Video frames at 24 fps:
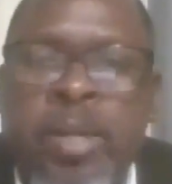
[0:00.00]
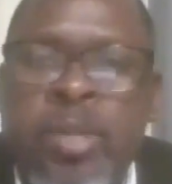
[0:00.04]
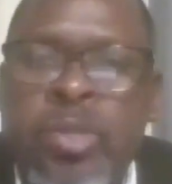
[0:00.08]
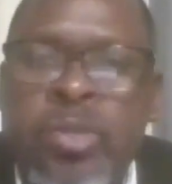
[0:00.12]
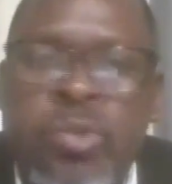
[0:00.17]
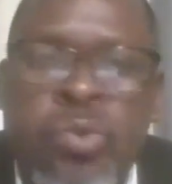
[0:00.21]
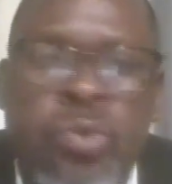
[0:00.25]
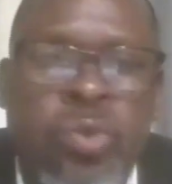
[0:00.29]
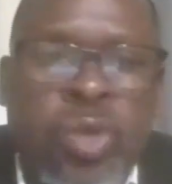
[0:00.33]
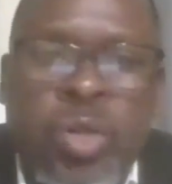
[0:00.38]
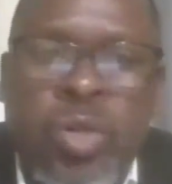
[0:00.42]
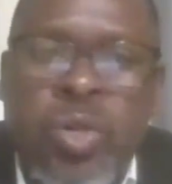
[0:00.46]

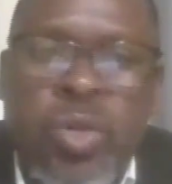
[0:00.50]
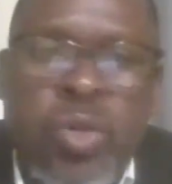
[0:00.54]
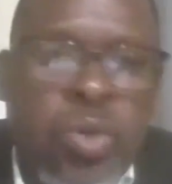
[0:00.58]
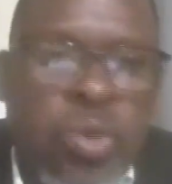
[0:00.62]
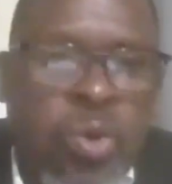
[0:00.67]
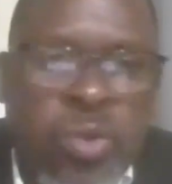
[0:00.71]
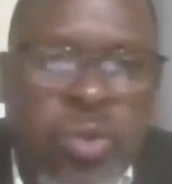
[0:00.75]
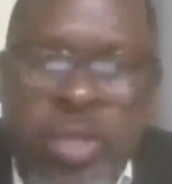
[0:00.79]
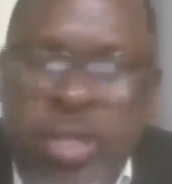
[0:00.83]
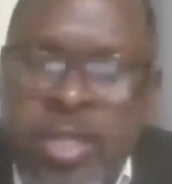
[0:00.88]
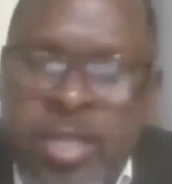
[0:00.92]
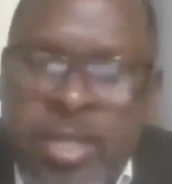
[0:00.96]
but do
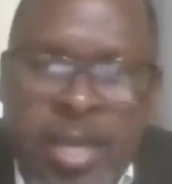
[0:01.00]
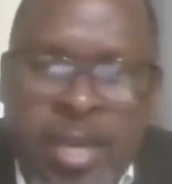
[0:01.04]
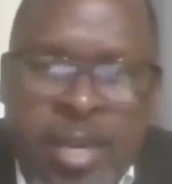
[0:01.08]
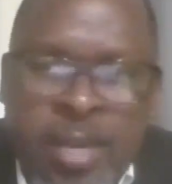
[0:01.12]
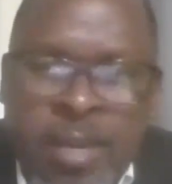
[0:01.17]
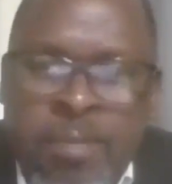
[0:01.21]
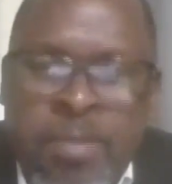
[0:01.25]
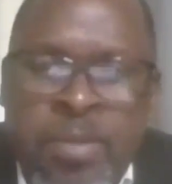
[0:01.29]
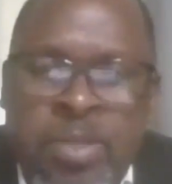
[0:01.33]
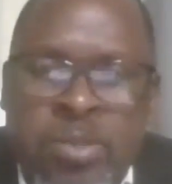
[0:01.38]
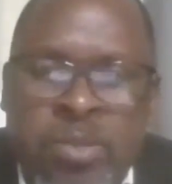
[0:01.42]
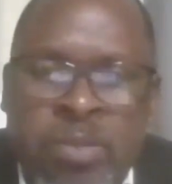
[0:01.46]
not know the
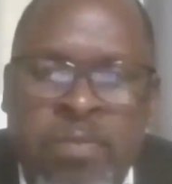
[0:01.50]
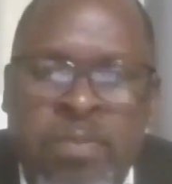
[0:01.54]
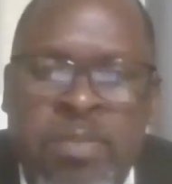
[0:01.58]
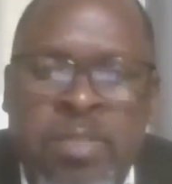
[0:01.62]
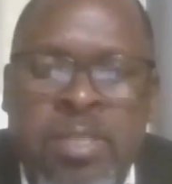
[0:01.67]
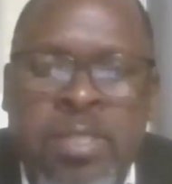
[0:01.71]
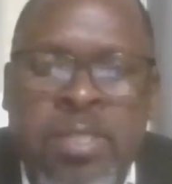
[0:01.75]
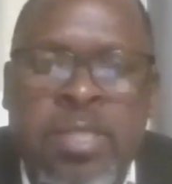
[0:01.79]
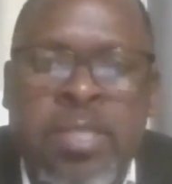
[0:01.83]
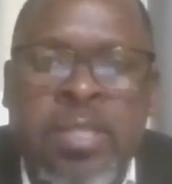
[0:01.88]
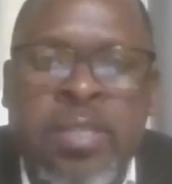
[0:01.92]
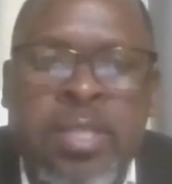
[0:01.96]
dynamics
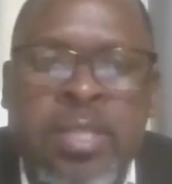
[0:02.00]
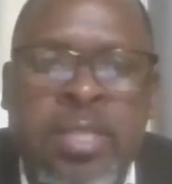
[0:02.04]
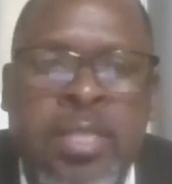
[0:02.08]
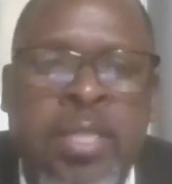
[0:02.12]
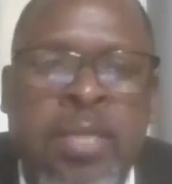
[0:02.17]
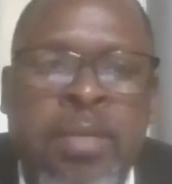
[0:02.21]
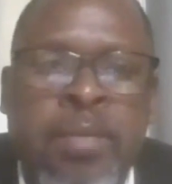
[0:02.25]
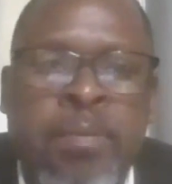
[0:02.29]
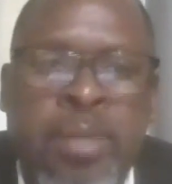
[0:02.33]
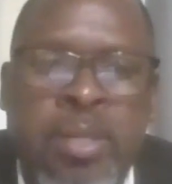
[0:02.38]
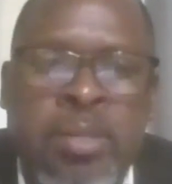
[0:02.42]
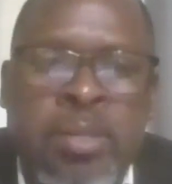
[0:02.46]
of teaching
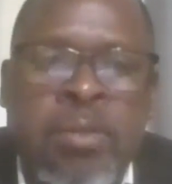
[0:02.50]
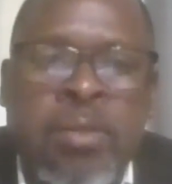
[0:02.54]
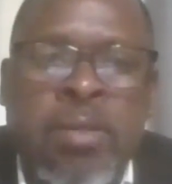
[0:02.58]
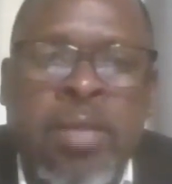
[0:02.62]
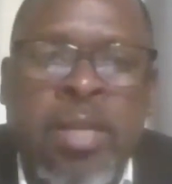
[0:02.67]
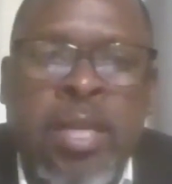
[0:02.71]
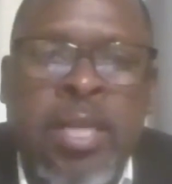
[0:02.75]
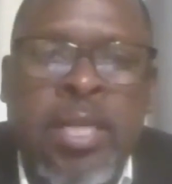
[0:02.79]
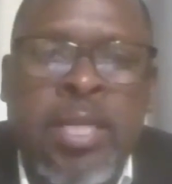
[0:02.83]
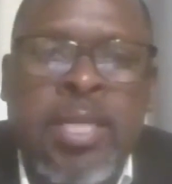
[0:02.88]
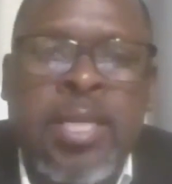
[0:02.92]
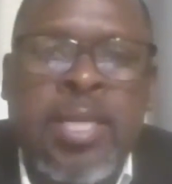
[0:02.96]
reading,
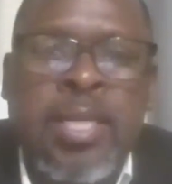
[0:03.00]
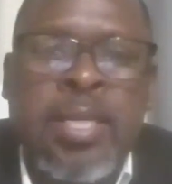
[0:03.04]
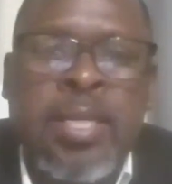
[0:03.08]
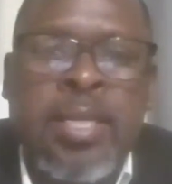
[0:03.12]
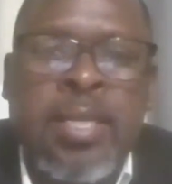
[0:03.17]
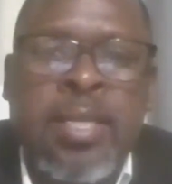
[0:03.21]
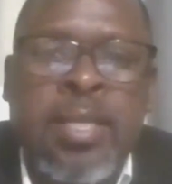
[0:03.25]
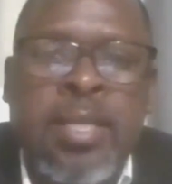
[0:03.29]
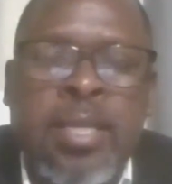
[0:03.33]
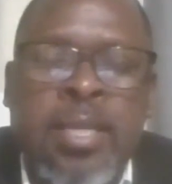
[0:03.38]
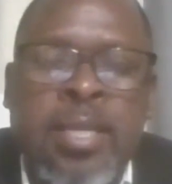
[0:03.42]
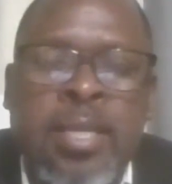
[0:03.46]
particularly
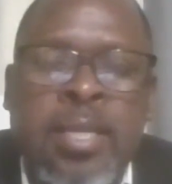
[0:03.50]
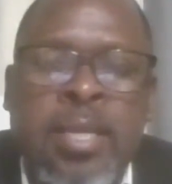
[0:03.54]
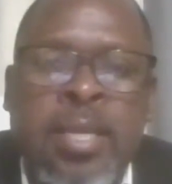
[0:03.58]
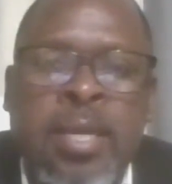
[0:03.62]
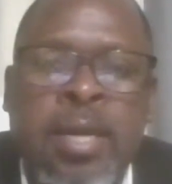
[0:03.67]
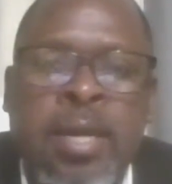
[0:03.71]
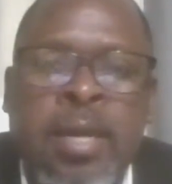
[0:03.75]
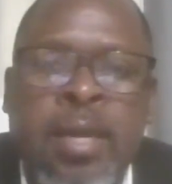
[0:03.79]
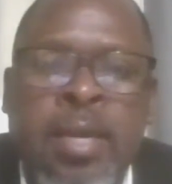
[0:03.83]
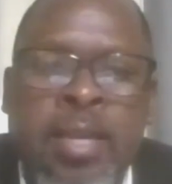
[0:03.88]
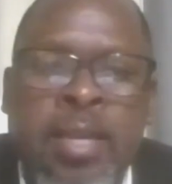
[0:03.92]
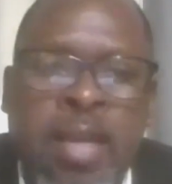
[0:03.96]
in
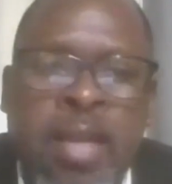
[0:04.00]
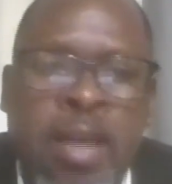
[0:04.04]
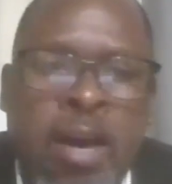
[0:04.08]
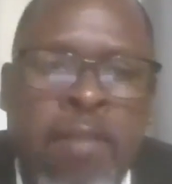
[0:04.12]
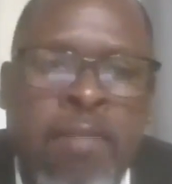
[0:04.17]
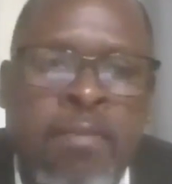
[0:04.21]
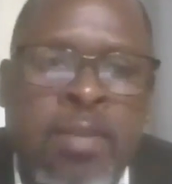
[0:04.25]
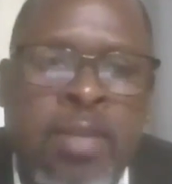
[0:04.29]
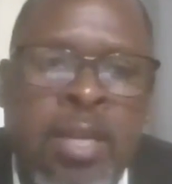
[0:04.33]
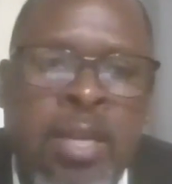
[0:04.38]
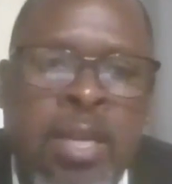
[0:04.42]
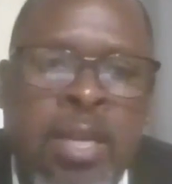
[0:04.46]
in uh,
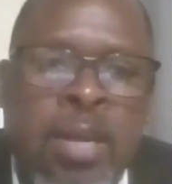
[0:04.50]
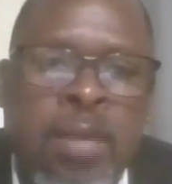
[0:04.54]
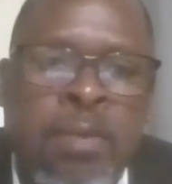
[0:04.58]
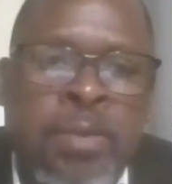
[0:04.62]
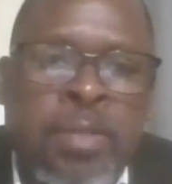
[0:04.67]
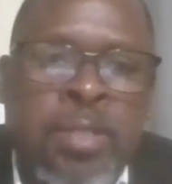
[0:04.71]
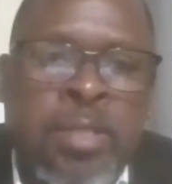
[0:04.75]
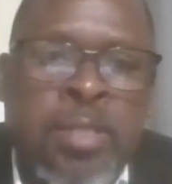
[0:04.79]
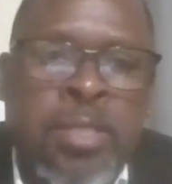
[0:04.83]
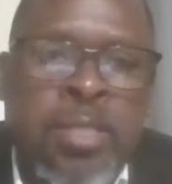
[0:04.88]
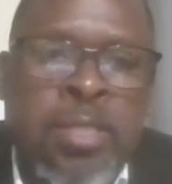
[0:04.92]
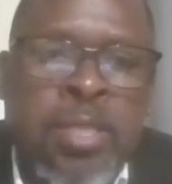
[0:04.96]
in African
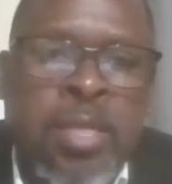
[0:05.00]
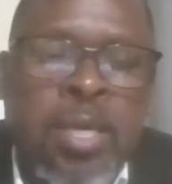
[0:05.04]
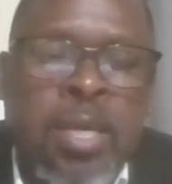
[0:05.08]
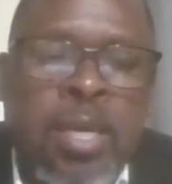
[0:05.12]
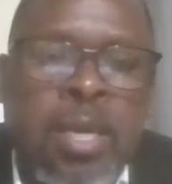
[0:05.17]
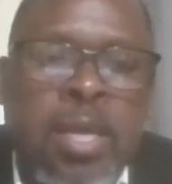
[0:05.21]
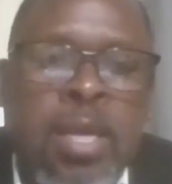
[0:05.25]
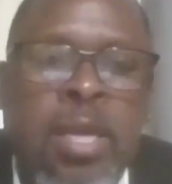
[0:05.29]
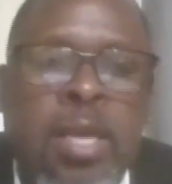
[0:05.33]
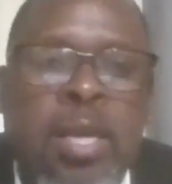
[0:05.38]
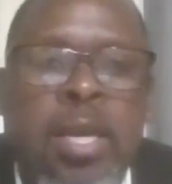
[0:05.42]
languages.